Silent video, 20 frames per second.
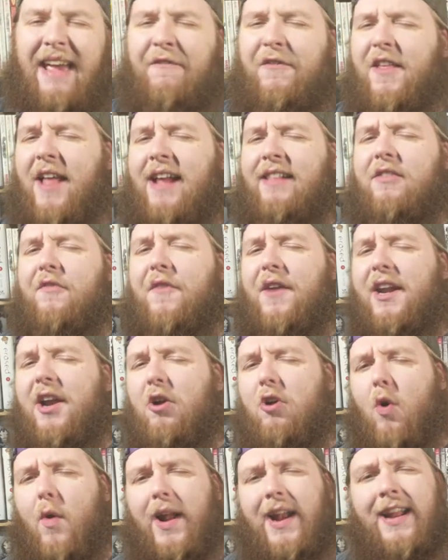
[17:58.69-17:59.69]
If you liked the
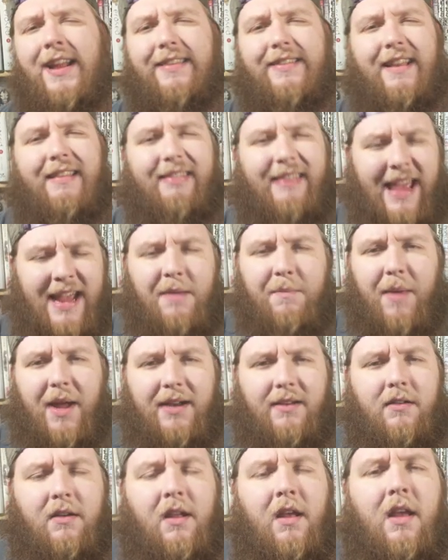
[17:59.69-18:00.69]
video, go ahead and hit the like
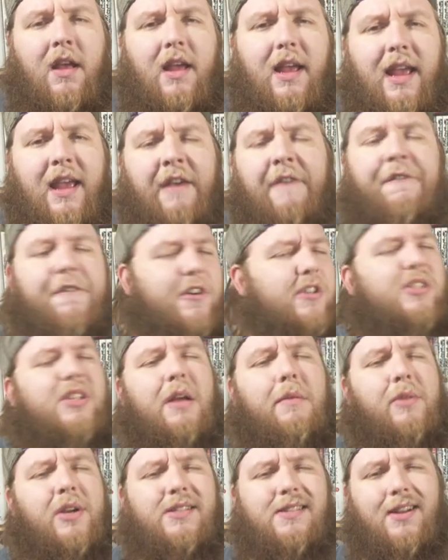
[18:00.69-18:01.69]
button. If for
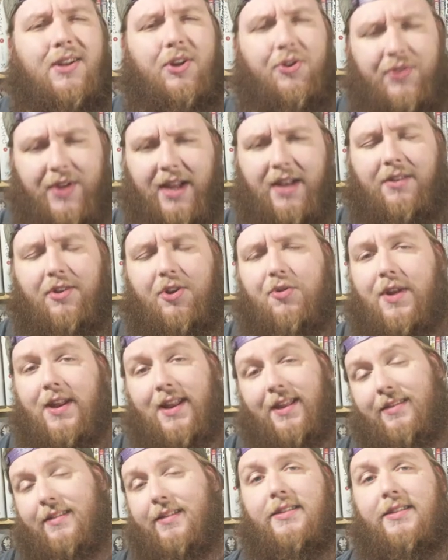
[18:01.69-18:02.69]
some reason you didn't, you
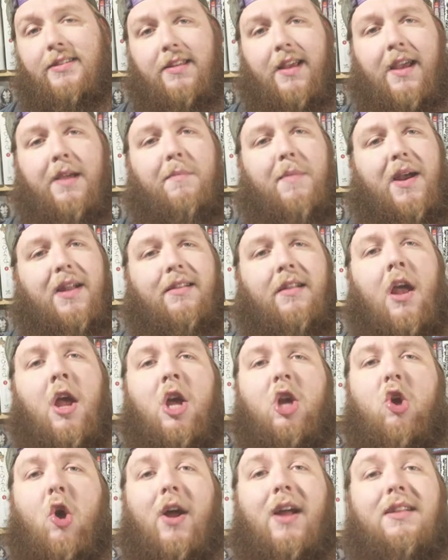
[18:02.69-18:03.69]
can dislike button.
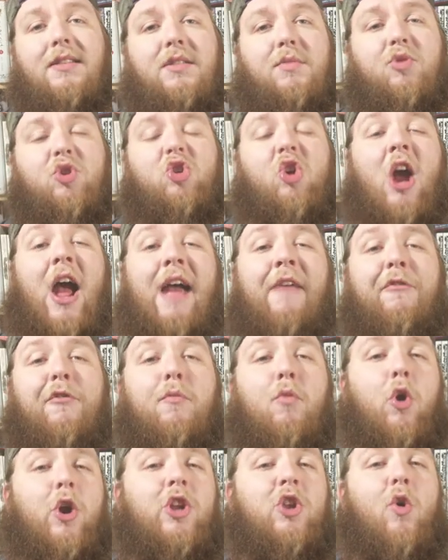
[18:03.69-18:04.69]
Go ahead and subscribe
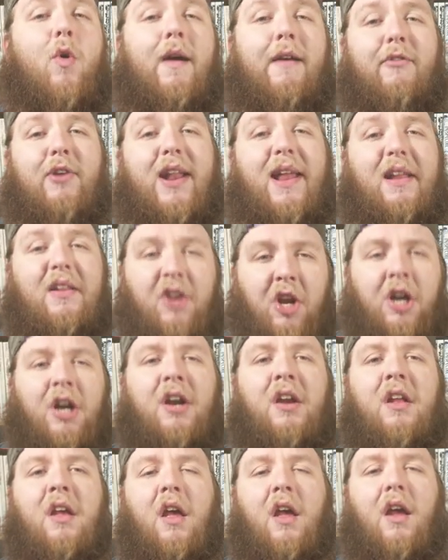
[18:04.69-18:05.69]
for more Your Everyday
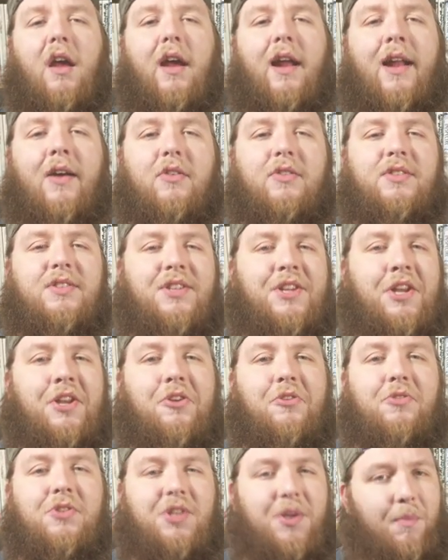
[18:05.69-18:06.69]
Nerd, and I will
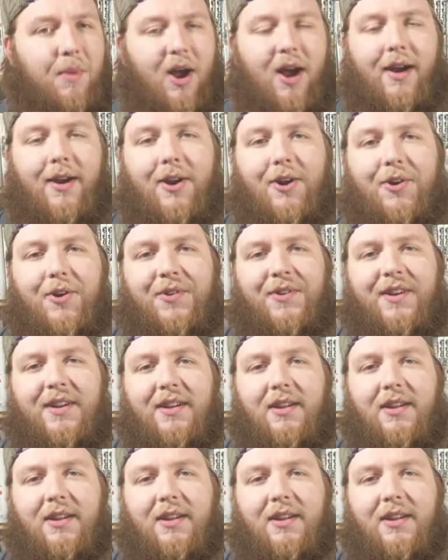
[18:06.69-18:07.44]
see you tomorrow.